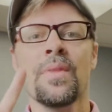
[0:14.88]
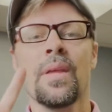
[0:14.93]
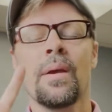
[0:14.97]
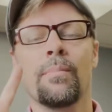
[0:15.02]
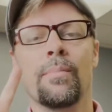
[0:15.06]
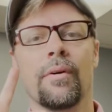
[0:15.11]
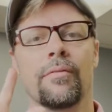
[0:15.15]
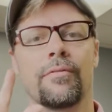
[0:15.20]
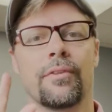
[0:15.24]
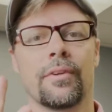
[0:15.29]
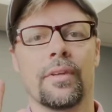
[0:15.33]

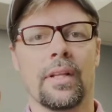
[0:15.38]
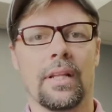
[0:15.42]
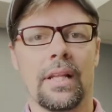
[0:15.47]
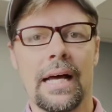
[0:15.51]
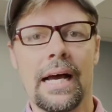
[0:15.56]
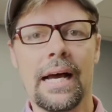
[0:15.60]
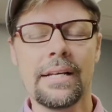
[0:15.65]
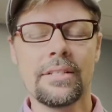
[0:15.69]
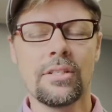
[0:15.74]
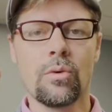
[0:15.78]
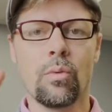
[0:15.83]
But for the
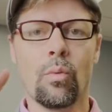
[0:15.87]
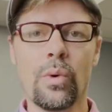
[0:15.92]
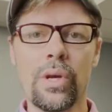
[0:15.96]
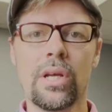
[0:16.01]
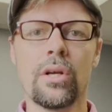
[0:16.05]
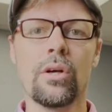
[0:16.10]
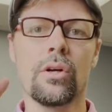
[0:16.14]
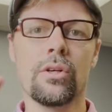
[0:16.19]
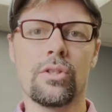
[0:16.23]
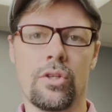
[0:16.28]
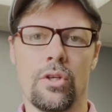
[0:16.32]
last
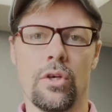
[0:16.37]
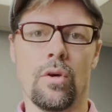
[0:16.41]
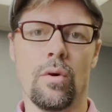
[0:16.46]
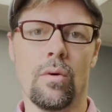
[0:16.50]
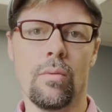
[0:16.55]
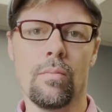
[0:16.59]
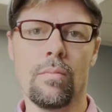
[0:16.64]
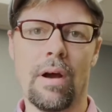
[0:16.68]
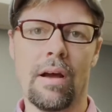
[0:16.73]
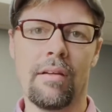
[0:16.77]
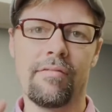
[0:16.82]
week or two,
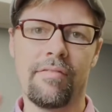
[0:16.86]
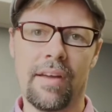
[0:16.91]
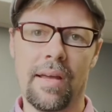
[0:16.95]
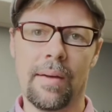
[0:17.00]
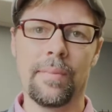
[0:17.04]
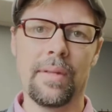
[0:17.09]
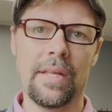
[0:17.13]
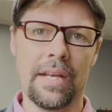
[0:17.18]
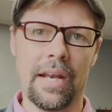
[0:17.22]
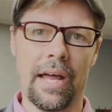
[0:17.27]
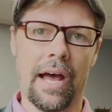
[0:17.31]
my
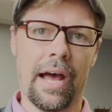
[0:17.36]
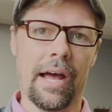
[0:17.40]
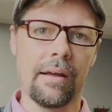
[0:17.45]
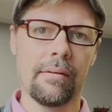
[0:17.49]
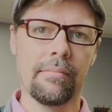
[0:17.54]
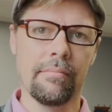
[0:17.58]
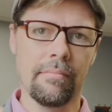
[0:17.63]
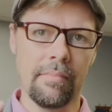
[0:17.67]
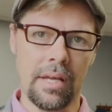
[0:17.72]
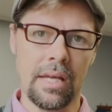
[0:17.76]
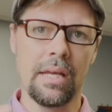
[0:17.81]
family and I,
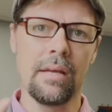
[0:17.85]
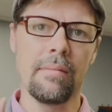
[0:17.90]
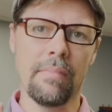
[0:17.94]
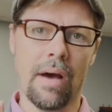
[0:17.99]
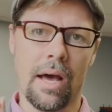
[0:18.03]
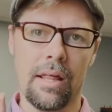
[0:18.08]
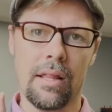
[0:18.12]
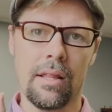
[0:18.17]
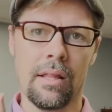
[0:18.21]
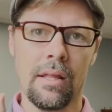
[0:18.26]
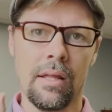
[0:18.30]
me and
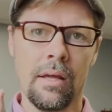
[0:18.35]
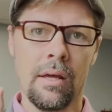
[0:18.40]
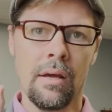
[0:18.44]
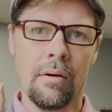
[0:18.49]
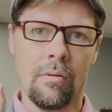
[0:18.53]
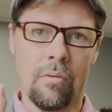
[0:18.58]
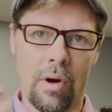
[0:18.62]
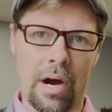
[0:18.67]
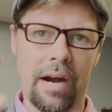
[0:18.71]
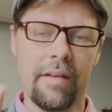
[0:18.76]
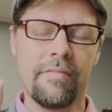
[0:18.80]
my
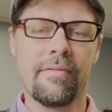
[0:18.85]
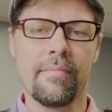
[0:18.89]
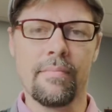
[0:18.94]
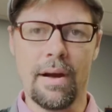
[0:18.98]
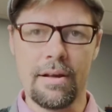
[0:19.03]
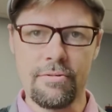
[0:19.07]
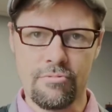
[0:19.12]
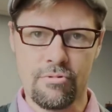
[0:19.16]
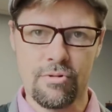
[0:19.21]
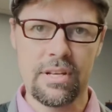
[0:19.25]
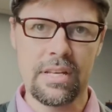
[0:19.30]
wife and
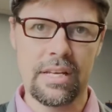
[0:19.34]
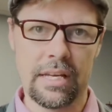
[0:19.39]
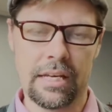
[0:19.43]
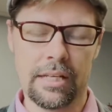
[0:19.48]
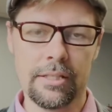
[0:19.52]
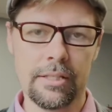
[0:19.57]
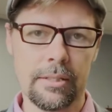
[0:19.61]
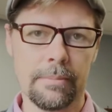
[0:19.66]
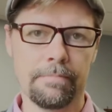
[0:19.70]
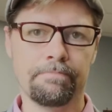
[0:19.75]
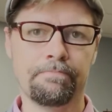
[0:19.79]
my three
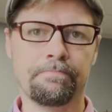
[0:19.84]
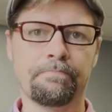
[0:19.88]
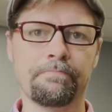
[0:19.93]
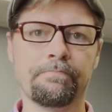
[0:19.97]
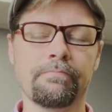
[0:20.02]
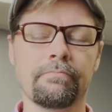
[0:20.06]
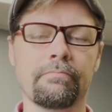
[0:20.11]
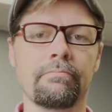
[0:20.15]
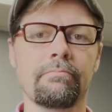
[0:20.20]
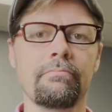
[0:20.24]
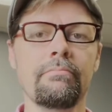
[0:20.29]
kids,
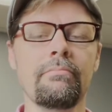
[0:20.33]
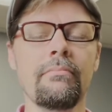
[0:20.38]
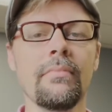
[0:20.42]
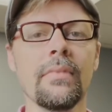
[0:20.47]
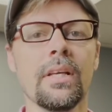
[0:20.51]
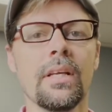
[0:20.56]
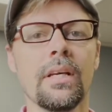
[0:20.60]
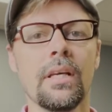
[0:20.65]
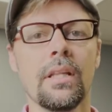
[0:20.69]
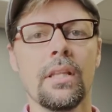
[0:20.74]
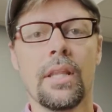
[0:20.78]

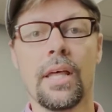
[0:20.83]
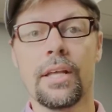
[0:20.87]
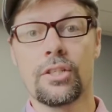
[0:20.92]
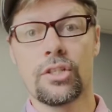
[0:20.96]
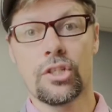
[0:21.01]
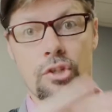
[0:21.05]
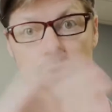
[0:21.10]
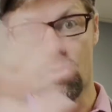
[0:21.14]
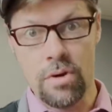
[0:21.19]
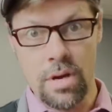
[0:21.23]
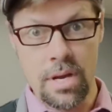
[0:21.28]
that
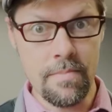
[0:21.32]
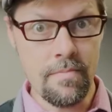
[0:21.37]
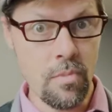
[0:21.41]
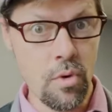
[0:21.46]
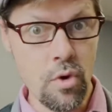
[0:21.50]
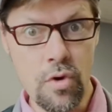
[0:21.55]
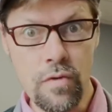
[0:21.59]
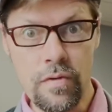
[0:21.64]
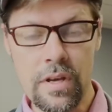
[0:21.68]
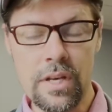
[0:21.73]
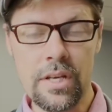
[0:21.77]
stream
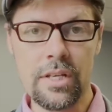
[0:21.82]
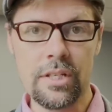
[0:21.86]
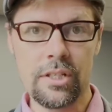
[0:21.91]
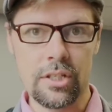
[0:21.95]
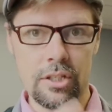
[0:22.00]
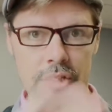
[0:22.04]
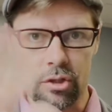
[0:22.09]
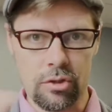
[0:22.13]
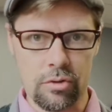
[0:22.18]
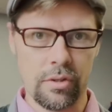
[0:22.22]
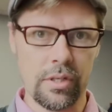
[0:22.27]
movies
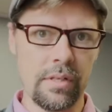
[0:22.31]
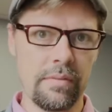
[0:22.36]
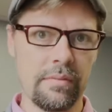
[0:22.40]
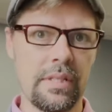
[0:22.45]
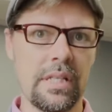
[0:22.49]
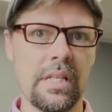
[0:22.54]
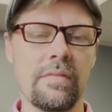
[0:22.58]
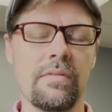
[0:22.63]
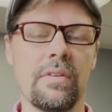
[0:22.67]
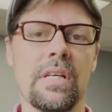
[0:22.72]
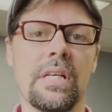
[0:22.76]
and stream
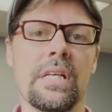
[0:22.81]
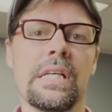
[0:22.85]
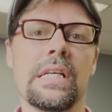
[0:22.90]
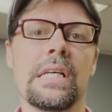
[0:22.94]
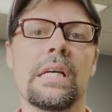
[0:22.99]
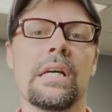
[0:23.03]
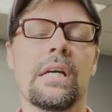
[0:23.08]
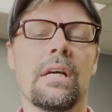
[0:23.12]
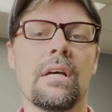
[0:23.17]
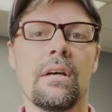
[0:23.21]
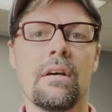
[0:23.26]

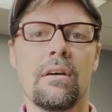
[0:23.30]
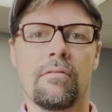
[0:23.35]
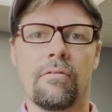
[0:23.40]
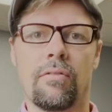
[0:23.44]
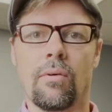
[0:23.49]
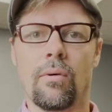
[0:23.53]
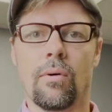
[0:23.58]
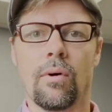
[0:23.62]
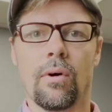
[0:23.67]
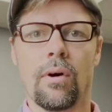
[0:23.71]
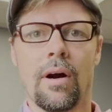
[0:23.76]
TV
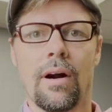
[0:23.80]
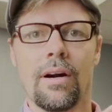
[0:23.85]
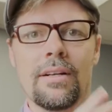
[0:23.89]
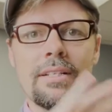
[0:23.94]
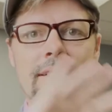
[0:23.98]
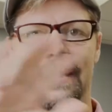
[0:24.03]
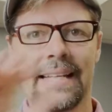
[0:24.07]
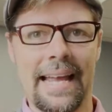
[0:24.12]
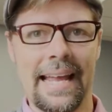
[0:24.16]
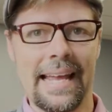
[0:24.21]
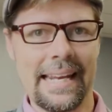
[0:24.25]
for our
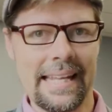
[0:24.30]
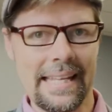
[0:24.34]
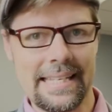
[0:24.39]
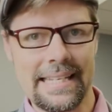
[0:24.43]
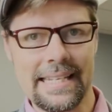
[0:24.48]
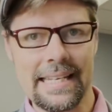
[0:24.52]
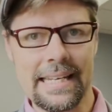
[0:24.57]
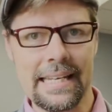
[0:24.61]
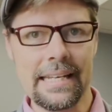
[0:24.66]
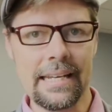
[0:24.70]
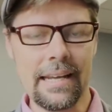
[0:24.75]

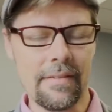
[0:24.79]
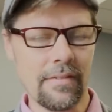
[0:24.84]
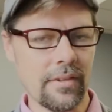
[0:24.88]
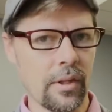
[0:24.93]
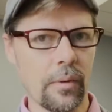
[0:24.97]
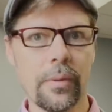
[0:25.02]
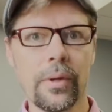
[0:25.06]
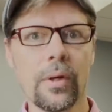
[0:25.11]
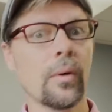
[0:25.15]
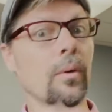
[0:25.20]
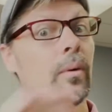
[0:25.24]
sanity, even
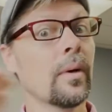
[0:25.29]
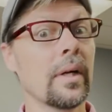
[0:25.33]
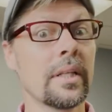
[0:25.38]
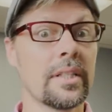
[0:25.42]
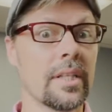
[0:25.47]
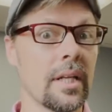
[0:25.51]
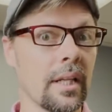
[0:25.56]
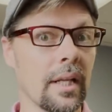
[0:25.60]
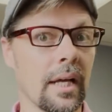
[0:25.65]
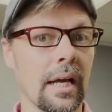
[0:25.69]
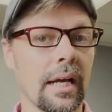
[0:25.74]
though we don't watch
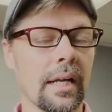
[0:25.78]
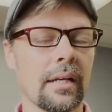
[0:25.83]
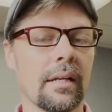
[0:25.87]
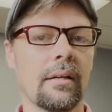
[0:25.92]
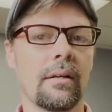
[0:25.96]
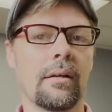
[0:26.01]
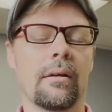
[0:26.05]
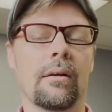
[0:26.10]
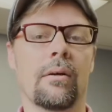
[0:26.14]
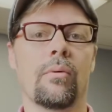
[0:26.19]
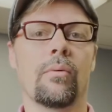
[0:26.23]
it a lot,
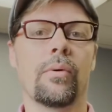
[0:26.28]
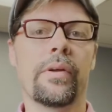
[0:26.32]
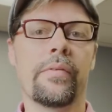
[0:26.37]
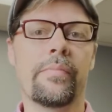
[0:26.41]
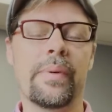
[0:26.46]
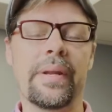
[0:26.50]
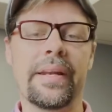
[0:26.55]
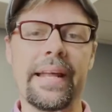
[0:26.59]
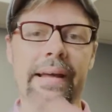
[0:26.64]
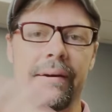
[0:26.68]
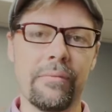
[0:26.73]
we've
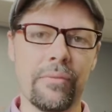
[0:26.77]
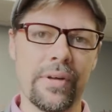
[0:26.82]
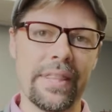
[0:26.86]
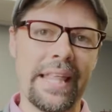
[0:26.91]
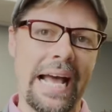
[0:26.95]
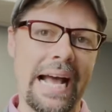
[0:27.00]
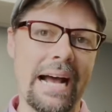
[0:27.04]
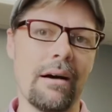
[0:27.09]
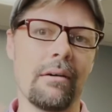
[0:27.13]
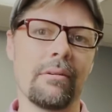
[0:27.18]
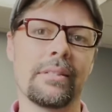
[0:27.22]
been
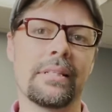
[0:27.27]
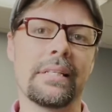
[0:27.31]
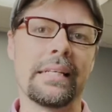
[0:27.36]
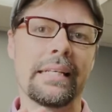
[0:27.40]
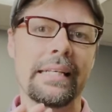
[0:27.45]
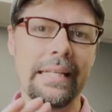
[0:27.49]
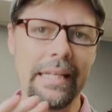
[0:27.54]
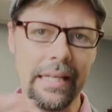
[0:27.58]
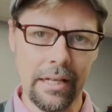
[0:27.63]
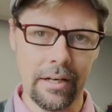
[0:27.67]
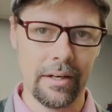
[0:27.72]
without
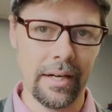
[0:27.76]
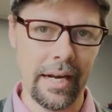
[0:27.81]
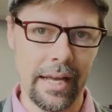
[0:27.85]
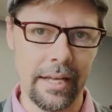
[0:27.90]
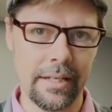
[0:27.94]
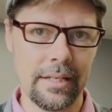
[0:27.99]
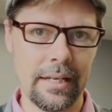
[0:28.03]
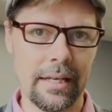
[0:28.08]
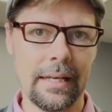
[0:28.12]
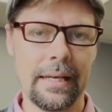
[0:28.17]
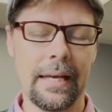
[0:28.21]

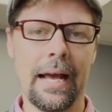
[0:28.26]
internet.